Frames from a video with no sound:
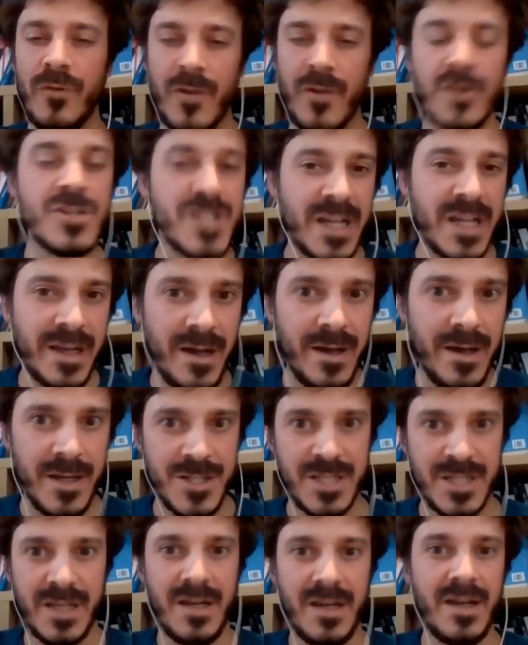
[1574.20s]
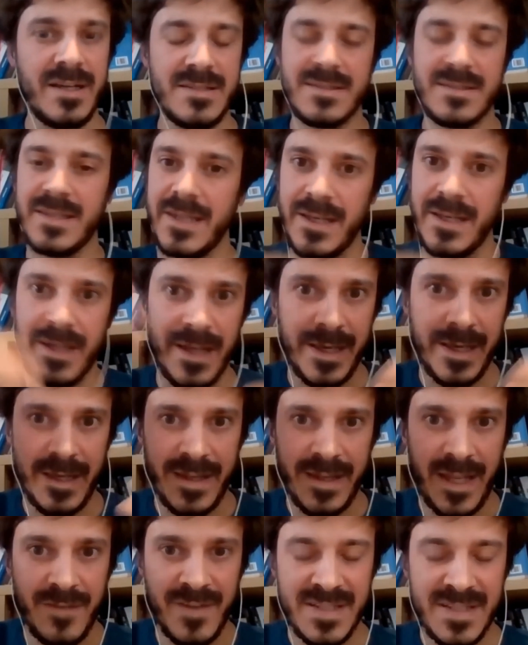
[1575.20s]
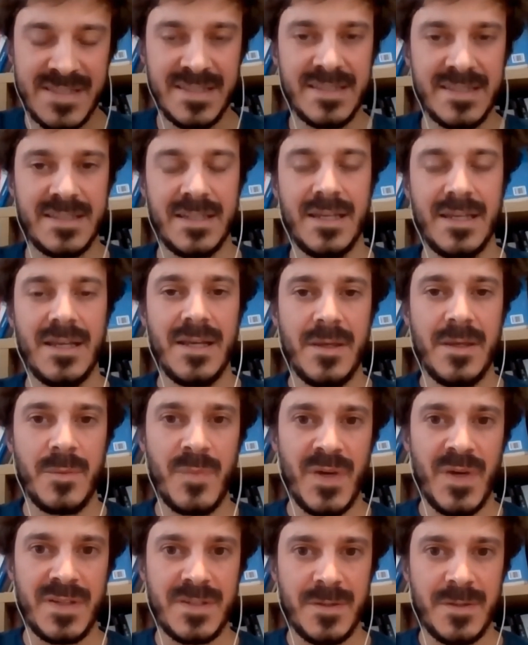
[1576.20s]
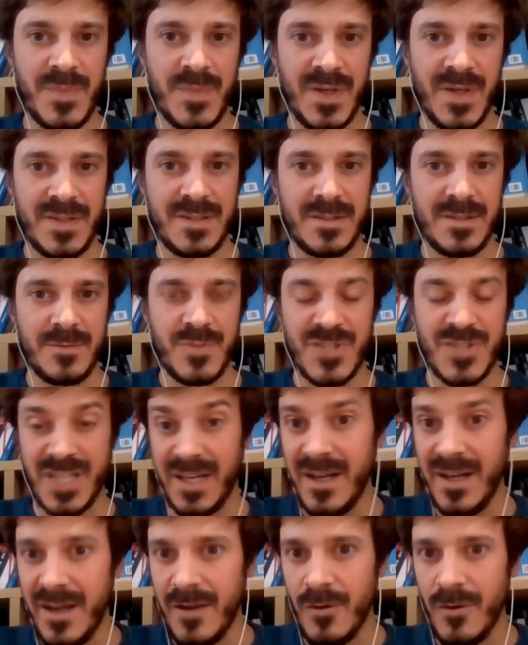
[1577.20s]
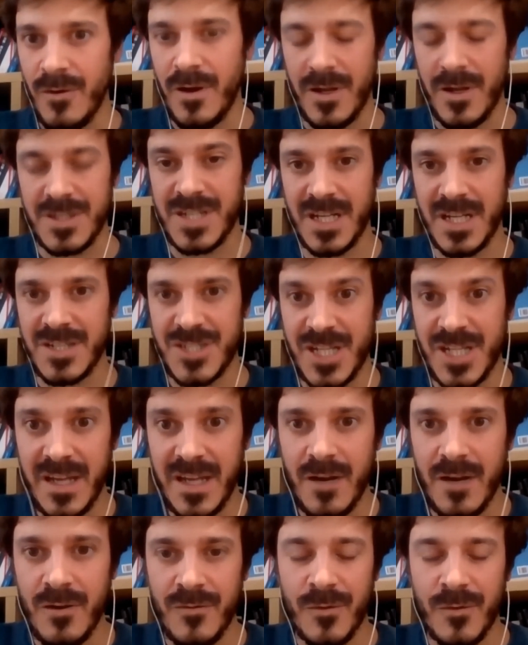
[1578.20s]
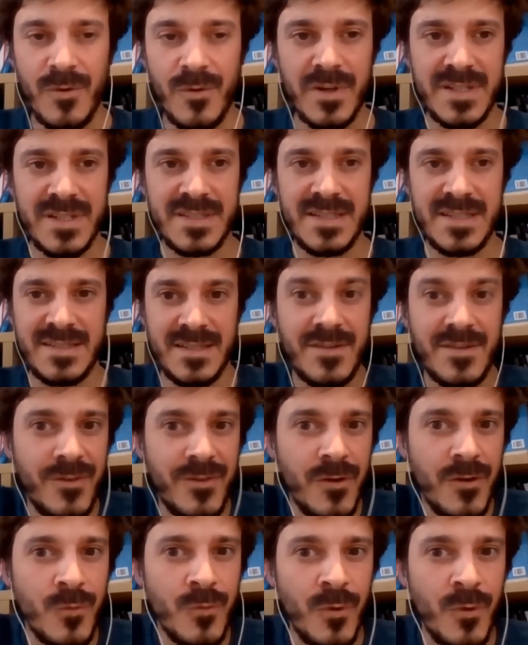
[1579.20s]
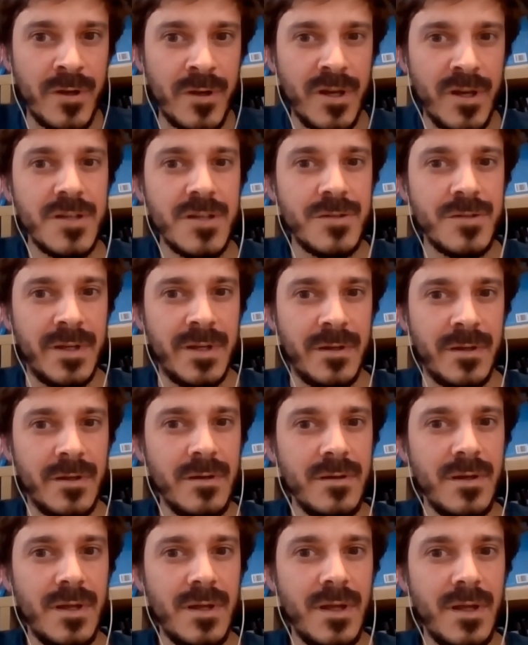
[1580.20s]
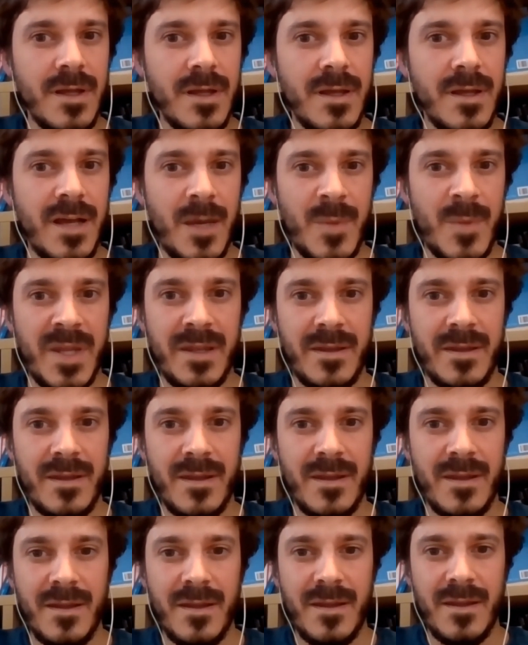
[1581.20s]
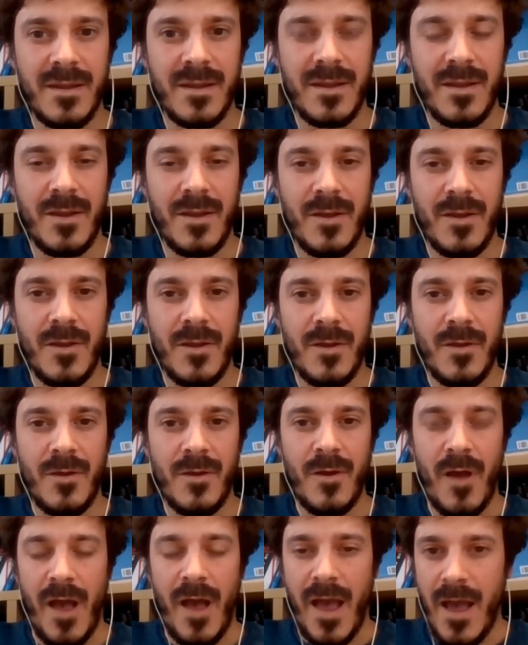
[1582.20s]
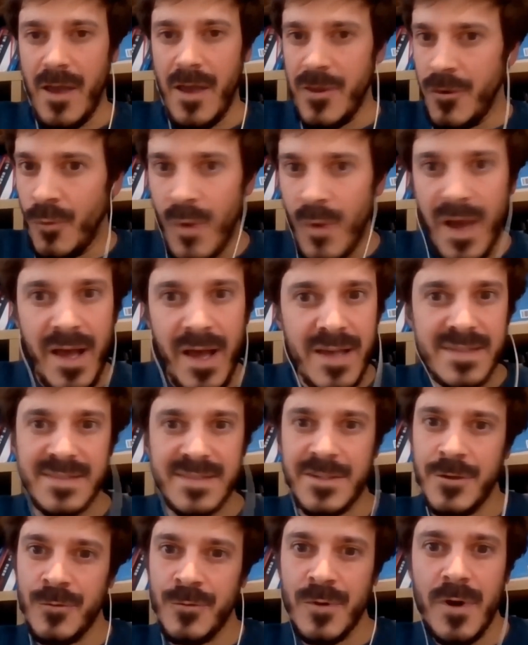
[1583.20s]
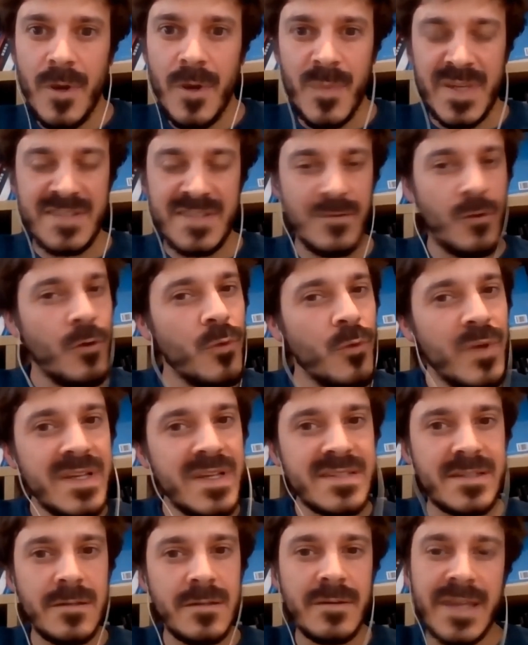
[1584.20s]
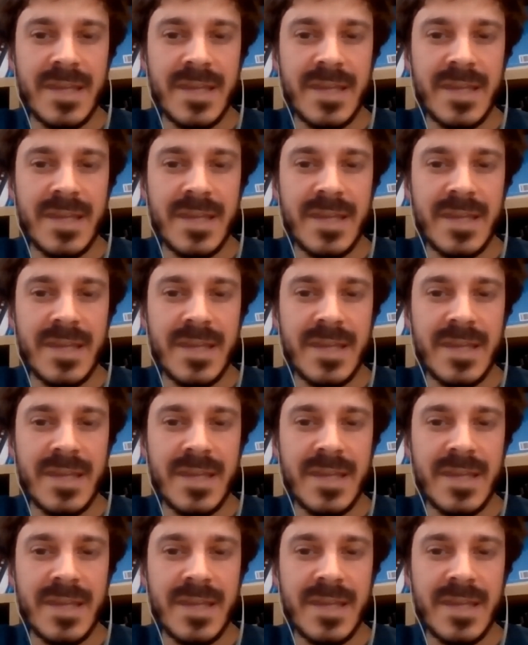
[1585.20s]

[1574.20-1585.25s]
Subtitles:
Shanghai. Shanghai is clearly like an advanced city, but Shanghai, China overall is a third world country. You know, I mean, US, Europe is always looking